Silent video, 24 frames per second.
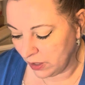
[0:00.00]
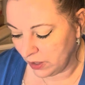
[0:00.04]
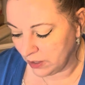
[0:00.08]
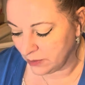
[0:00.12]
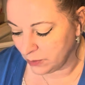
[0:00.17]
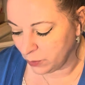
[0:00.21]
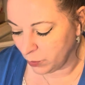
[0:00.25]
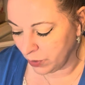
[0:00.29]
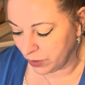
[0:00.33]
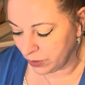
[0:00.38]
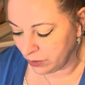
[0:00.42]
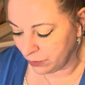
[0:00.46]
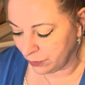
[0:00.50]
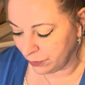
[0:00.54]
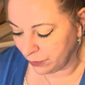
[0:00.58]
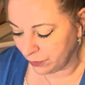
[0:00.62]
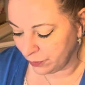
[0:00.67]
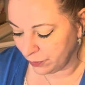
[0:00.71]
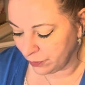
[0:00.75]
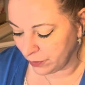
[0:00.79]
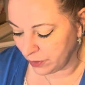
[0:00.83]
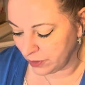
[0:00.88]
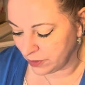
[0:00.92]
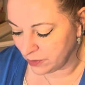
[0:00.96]
is wonderful
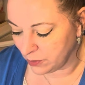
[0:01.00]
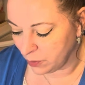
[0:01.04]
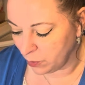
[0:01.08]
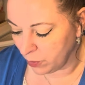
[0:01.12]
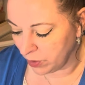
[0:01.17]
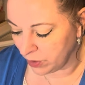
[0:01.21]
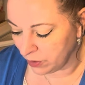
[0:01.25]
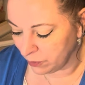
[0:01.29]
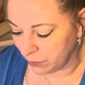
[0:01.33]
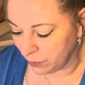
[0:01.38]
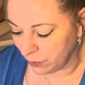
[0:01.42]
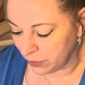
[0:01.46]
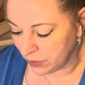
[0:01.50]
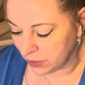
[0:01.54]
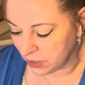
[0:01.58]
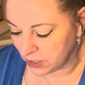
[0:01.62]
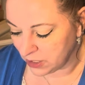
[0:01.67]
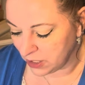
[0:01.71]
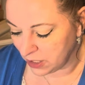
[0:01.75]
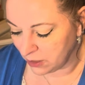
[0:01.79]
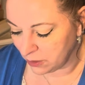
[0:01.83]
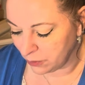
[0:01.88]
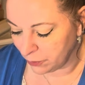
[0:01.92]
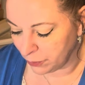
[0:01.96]
is a wonderful
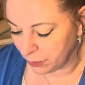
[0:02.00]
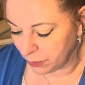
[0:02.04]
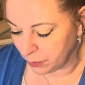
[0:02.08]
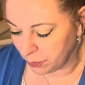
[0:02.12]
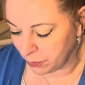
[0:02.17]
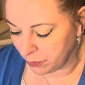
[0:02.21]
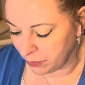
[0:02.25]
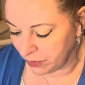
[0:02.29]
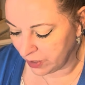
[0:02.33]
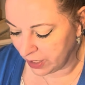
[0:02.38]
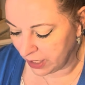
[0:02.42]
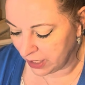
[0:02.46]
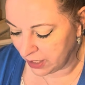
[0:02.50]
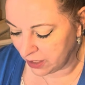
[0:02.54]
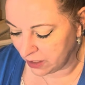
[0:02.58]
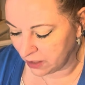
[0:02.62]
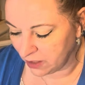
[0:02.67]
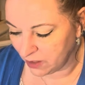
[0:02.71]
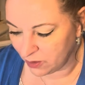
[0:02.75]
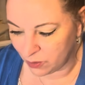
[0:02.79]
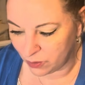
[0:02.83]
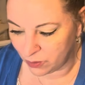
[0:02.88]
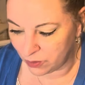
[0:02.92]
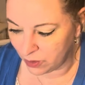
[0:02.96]
contender for provide.
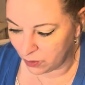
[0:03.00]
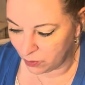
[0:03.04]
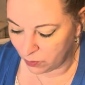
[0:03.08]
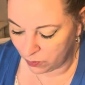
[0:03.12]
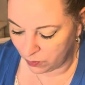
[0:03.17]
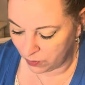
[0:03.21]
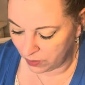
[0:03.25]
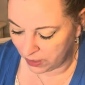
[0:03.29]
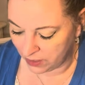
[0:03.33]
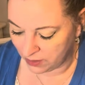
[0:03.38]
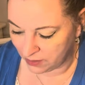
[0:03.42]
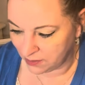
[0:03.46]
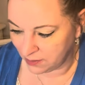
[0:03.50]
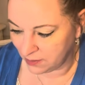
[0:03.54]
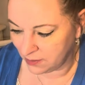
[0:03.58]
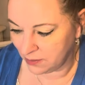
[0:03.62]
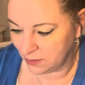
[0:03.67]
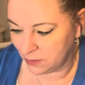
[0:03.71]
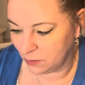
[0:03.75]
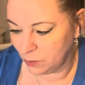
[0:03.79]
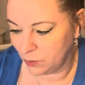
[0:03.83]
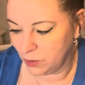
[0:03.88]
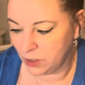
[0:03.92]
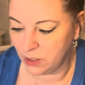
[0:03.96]
Oh no,
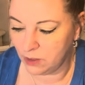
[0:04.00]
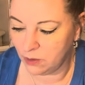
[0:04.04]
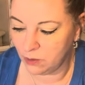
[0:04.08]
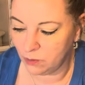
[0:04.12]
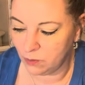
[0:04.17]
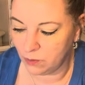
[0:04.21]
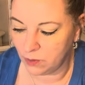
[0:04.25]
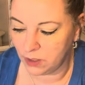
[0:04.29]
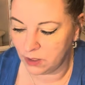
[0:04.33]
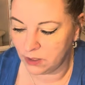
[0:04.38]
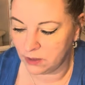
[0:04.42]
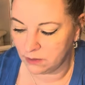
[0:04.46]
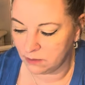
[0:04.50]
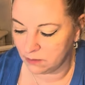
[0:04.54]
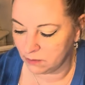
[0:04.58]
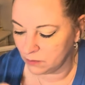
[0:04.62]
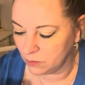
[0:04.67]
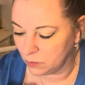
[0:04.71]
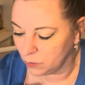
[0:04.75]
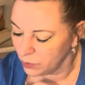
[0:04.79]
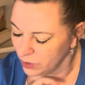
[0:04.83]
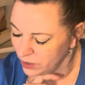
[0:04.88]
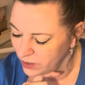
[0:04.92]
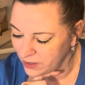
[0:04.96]
that's we don't want
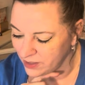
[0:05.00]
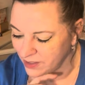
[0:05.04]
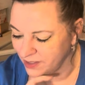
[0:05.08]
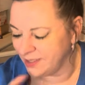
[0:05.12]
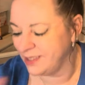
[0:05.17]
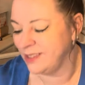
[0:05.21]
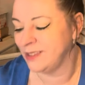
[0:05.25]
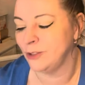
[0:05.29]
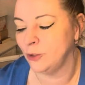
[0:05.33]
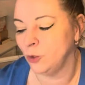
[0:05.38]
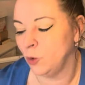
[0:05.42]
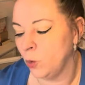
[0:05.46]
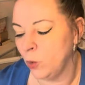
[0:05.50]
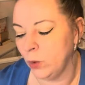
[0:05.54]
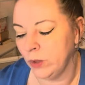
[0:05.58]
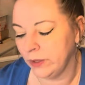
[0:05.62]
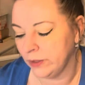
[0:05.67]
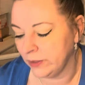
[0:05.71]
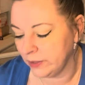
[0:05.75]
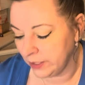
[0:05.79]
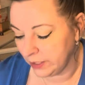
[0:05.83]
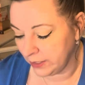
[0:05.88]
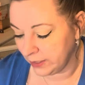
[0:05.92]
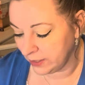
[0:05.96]
what the essential
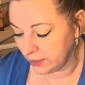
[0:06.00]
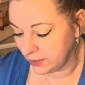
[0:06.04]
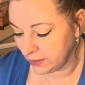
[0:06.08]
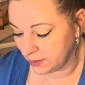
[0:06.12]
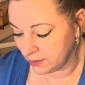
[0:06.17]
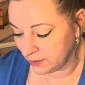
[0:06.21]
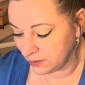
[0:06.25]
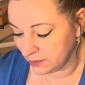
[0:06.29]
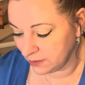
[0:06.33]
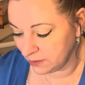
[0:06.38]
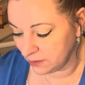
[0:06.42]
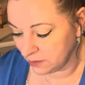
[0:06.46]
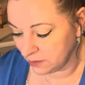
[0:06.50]
oil does.